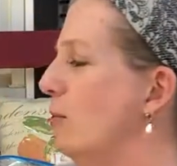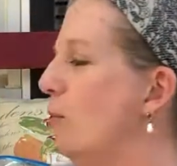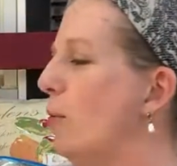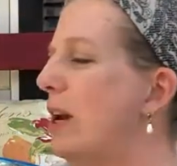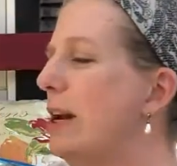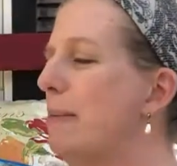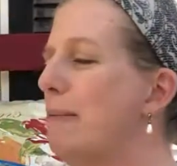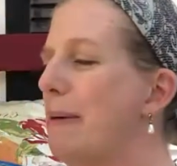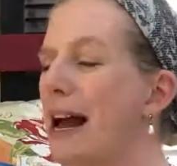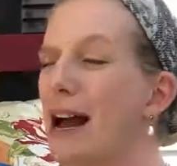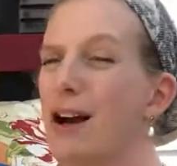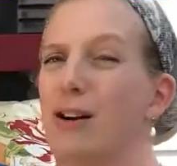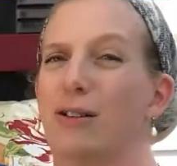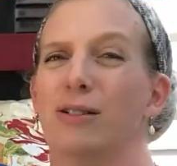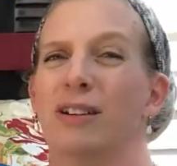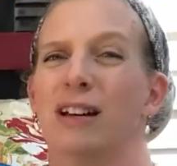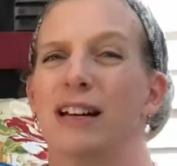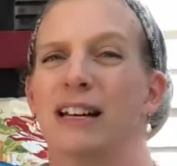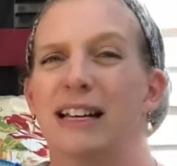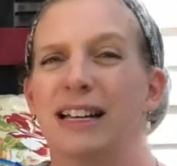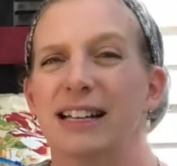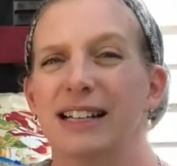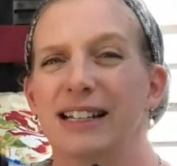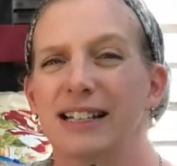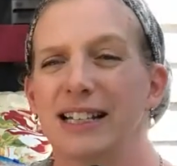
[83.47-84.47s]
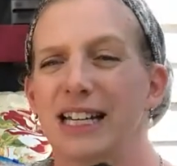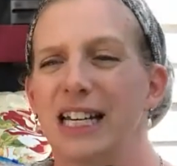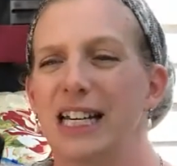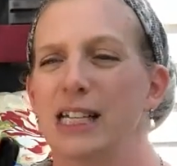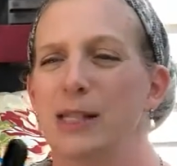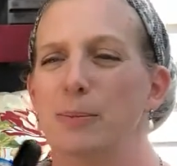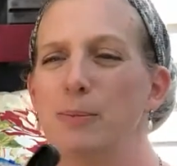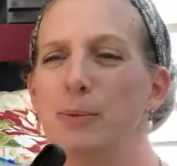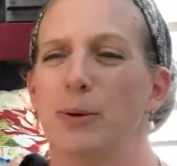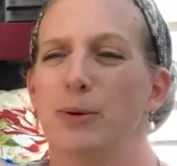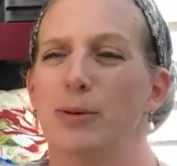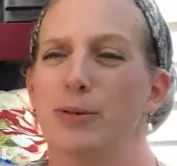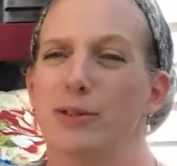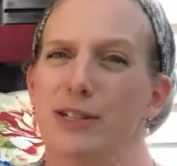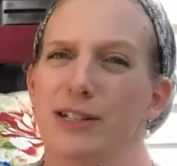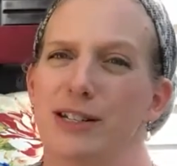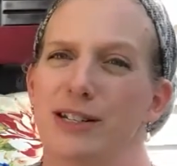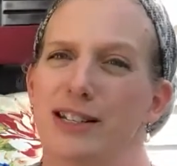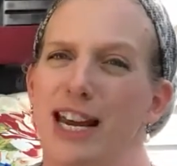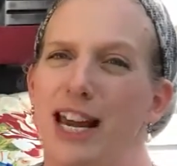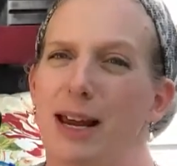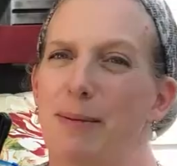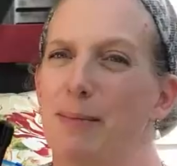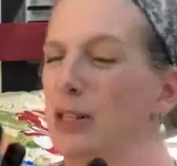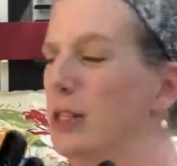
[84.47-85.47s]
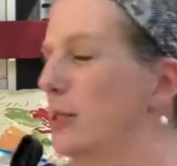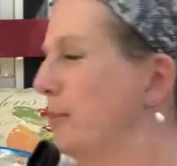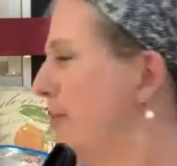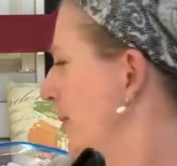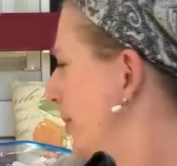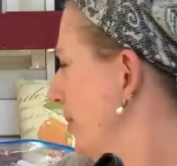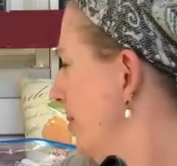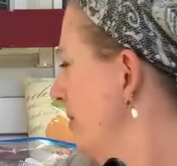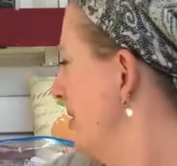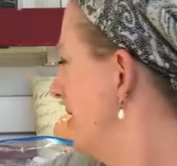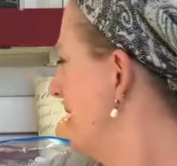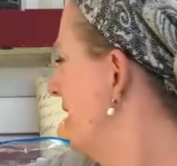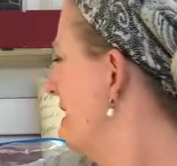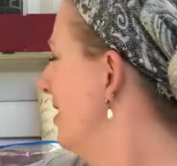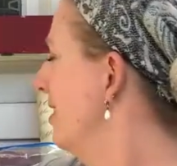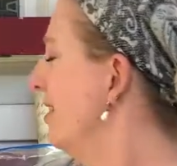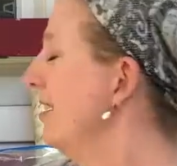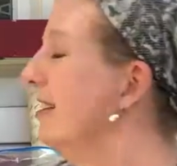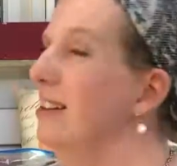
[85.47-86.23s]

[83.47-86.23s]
What about teaspoons and tablespoons?